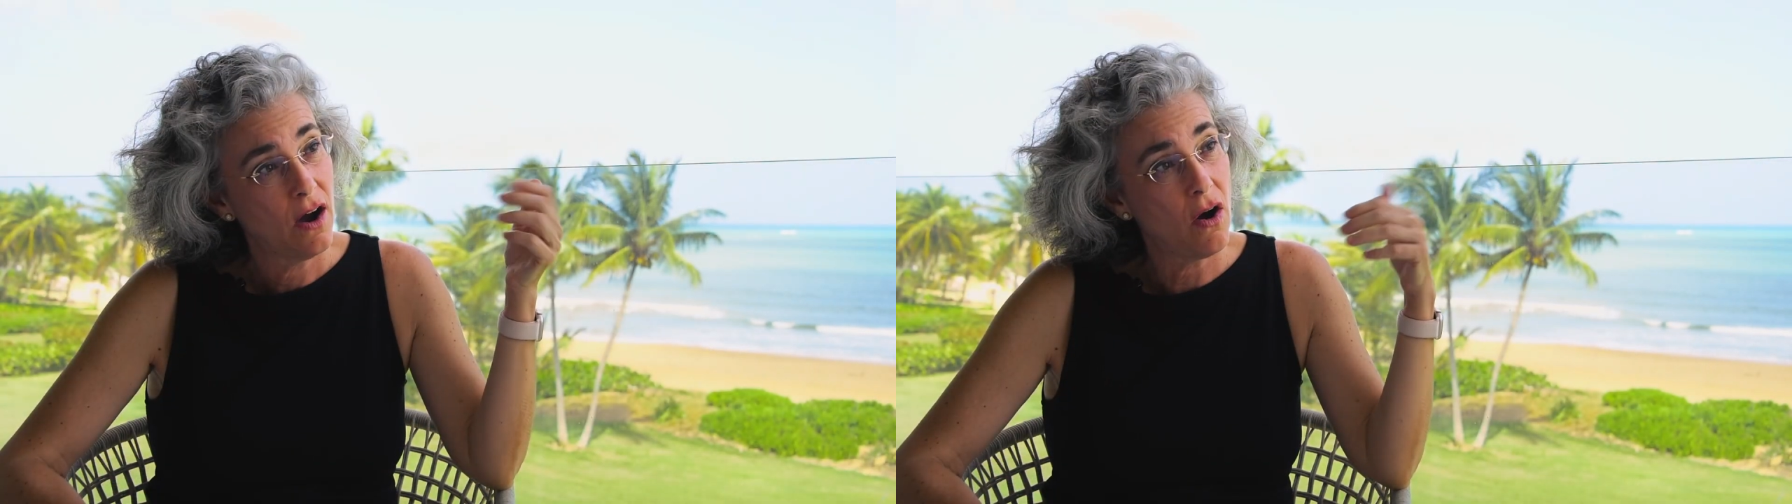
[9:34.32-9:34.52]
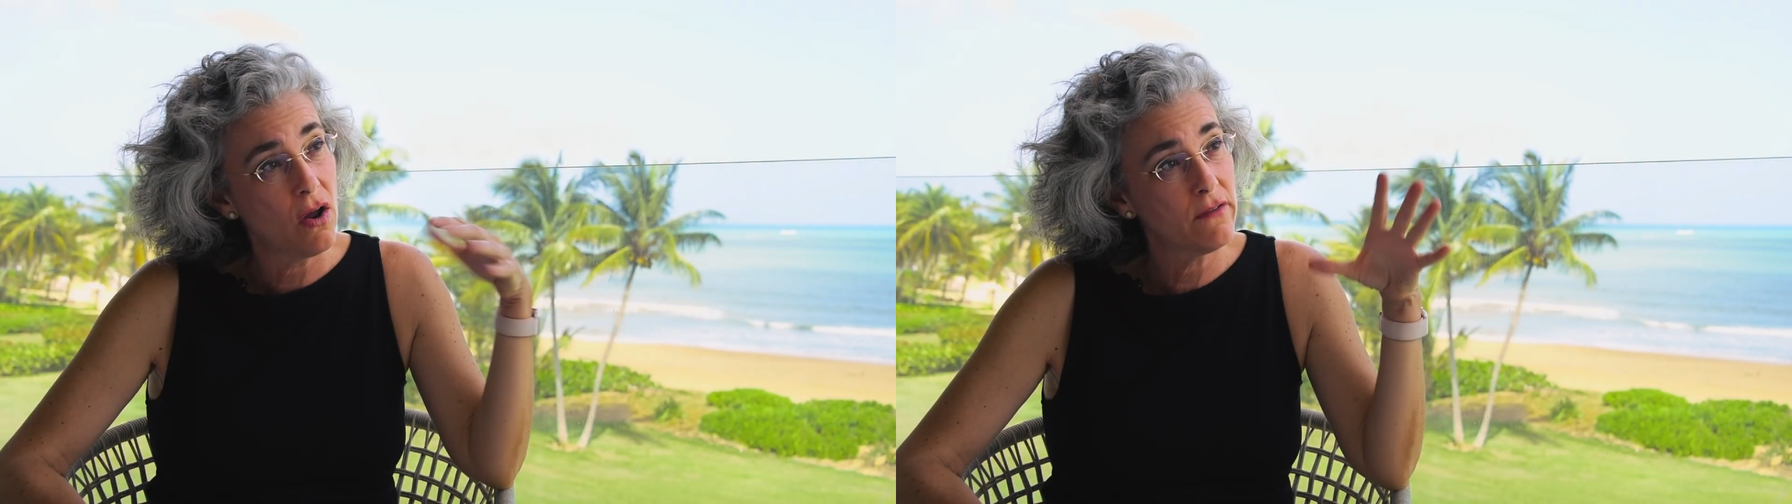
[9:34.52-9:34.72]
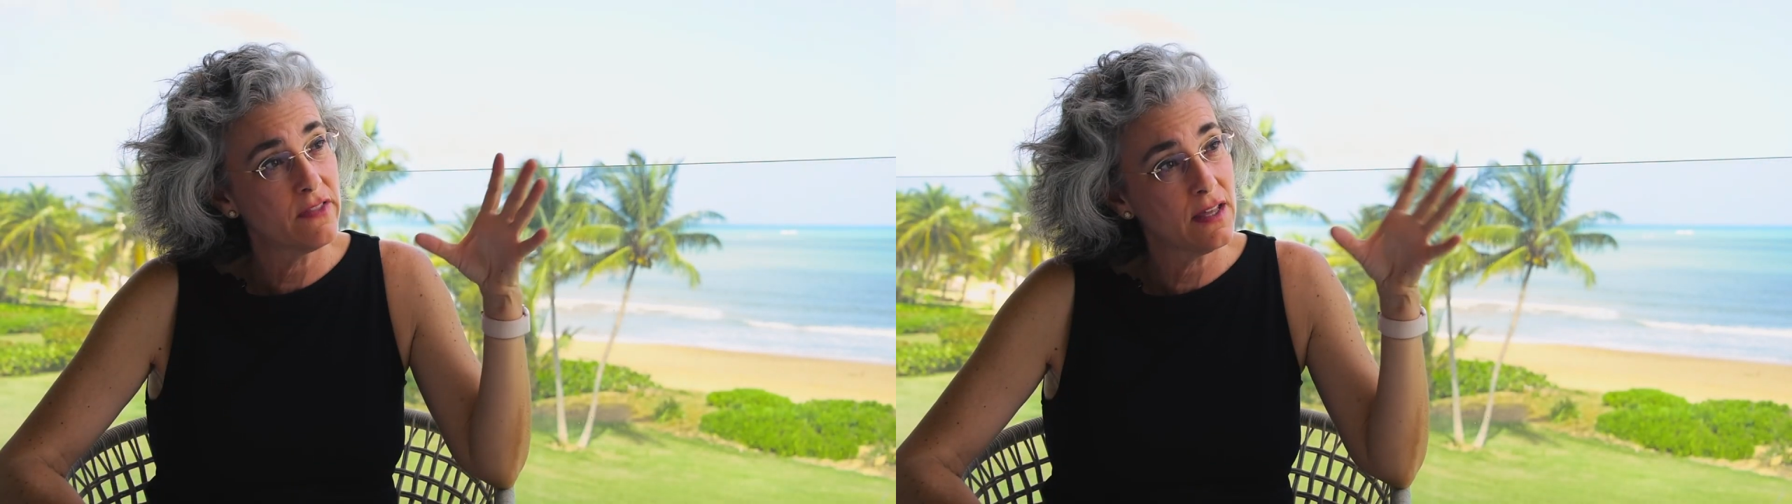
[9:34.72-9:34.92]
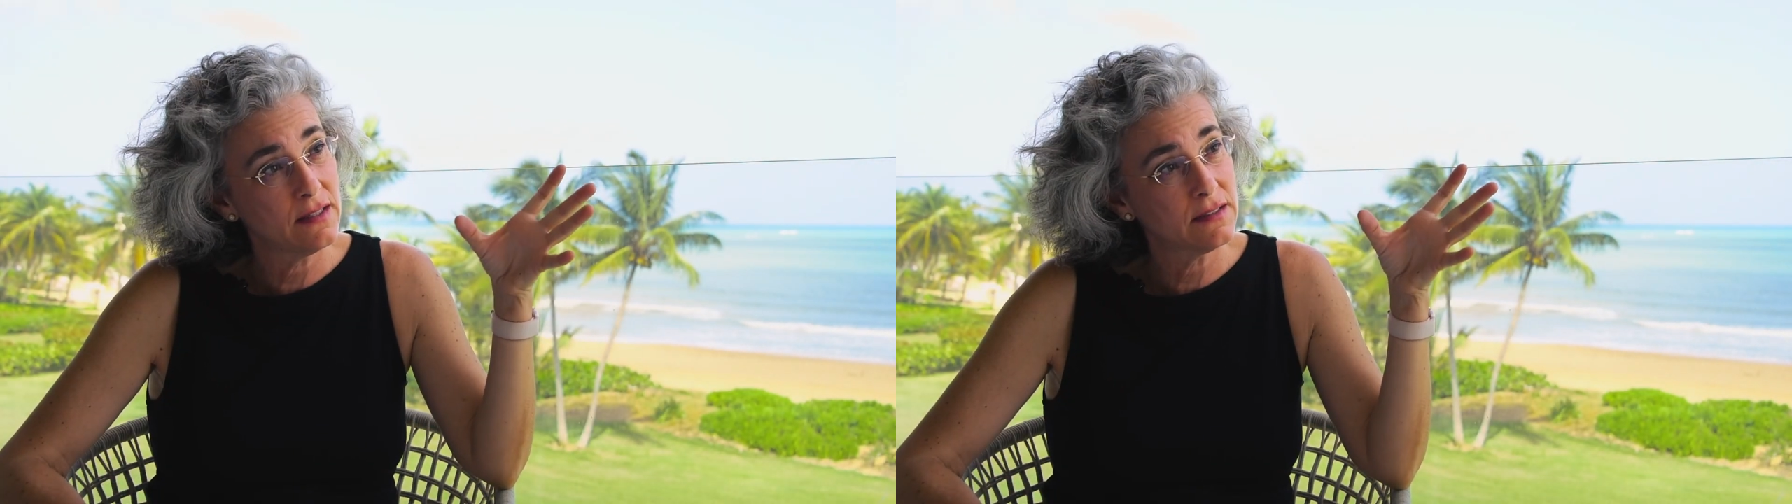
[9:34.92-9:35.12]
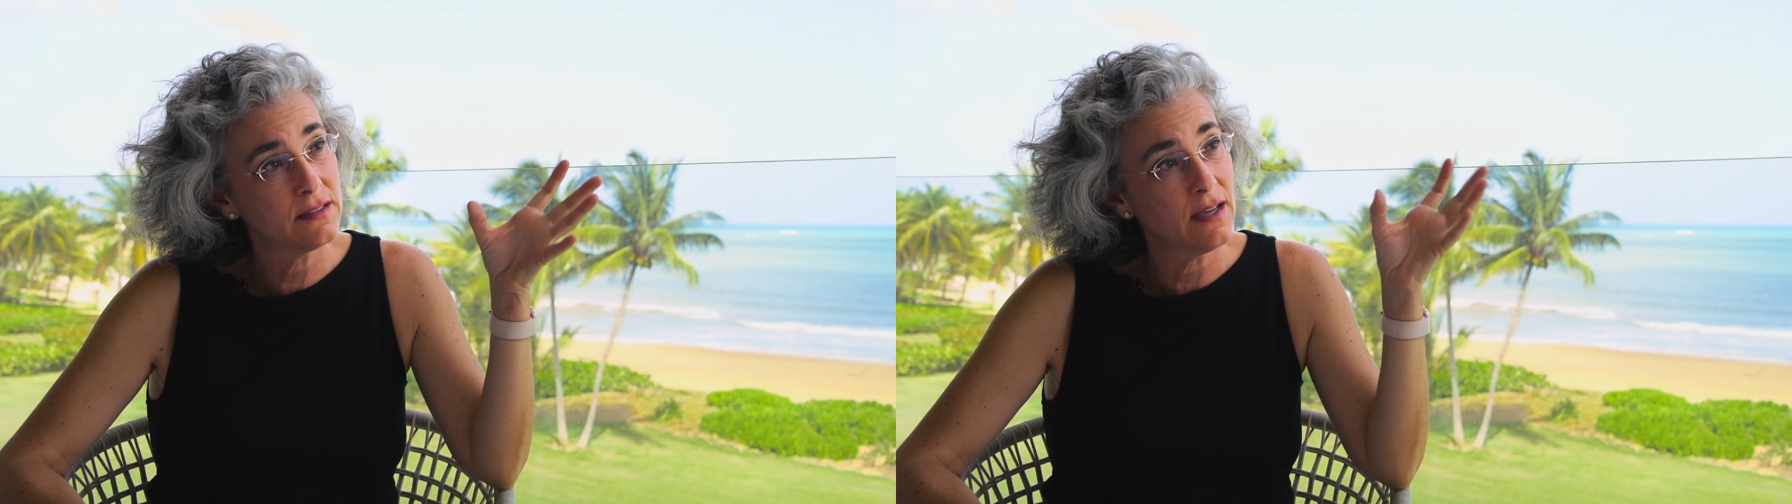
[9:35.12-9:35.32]
All of
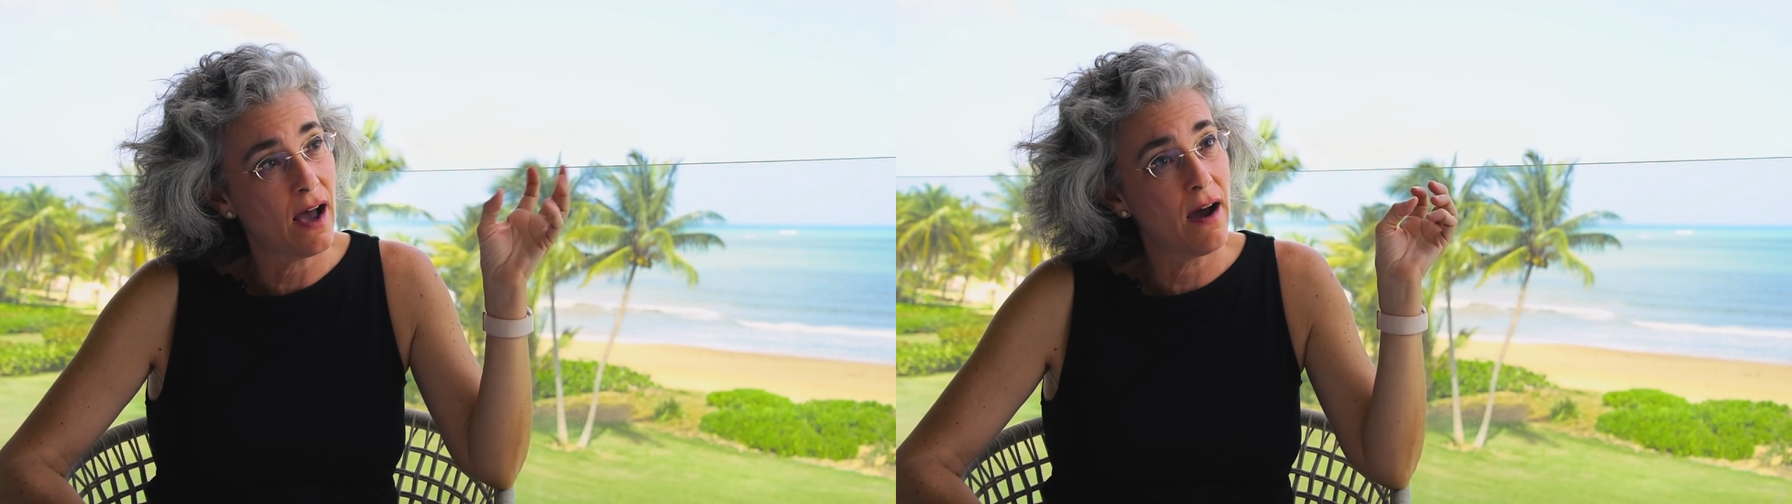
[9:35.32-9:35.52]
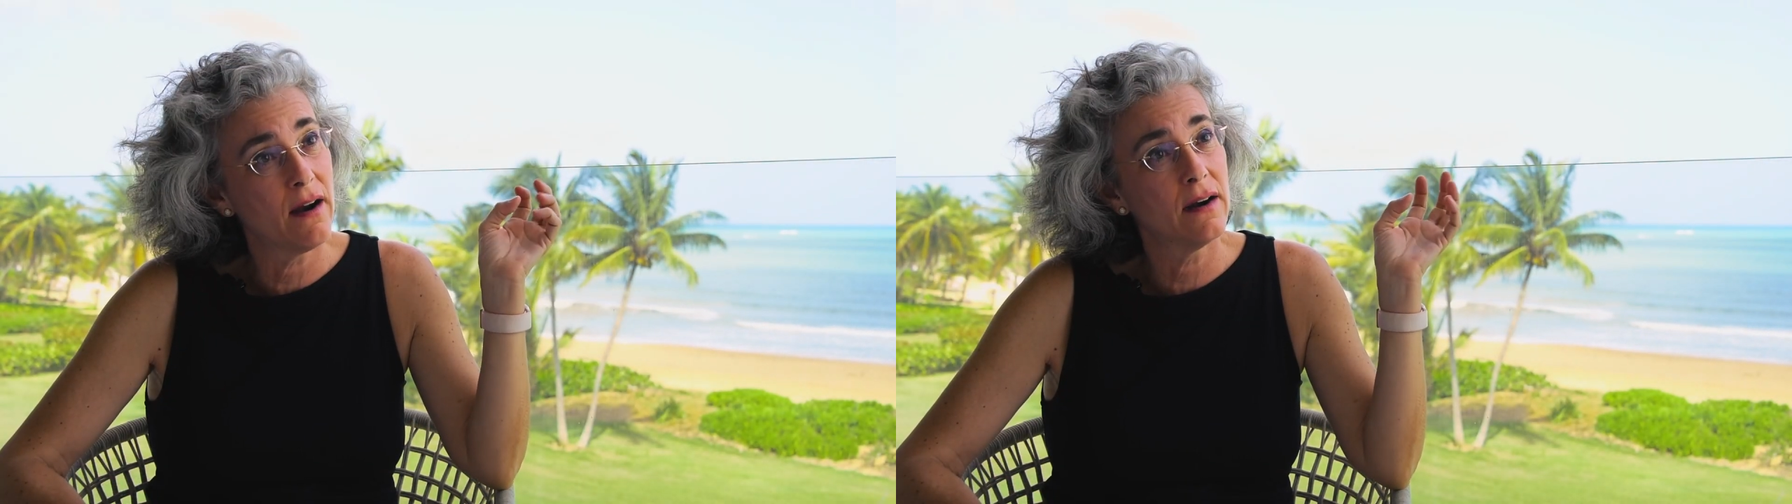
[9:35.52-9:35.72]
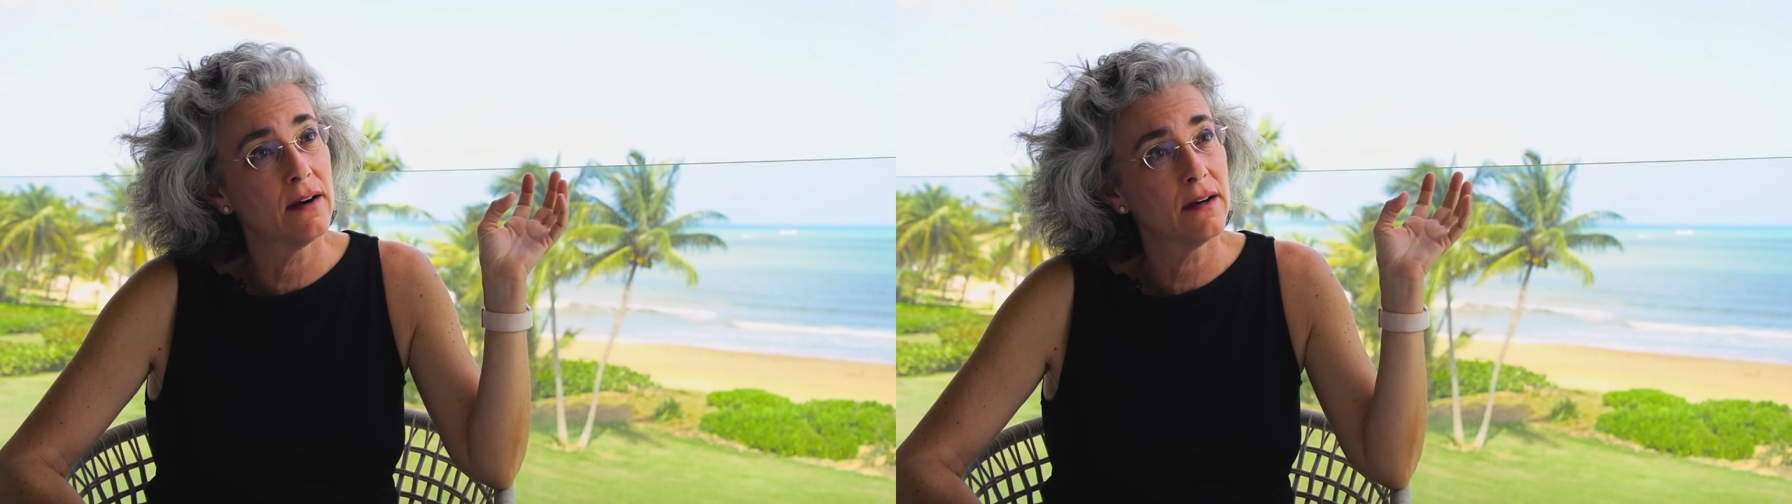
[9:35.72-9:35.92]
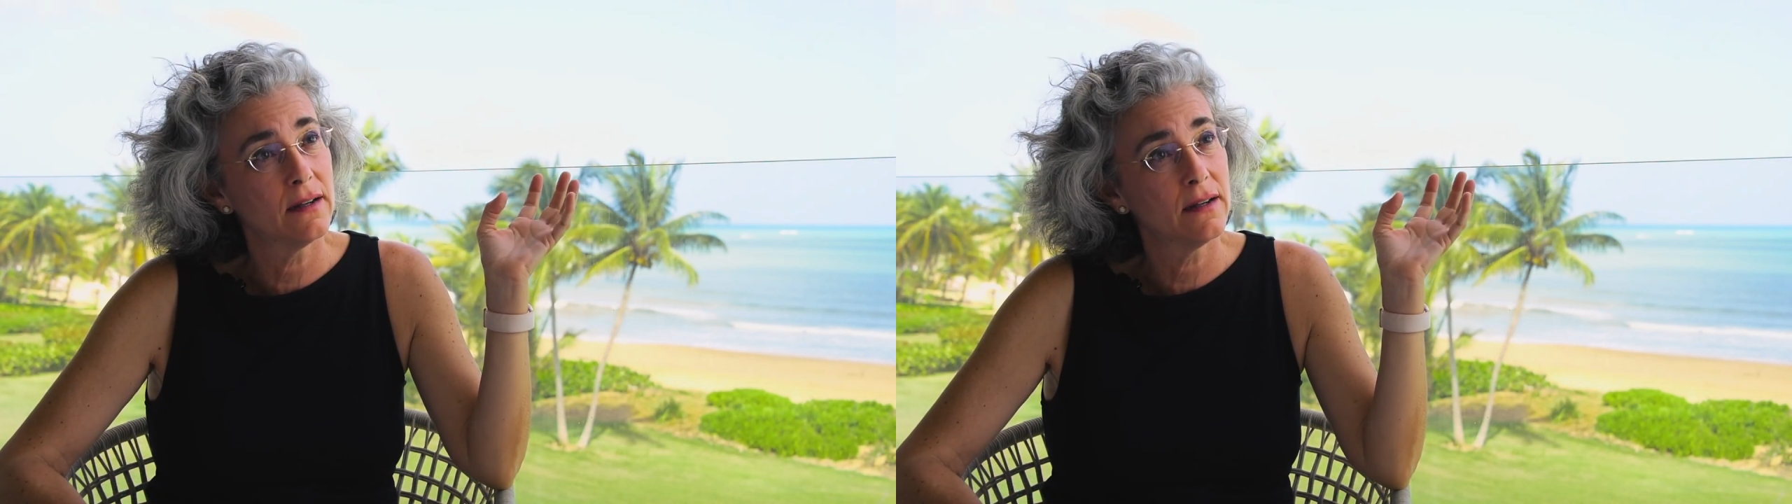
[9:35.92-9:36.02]
these are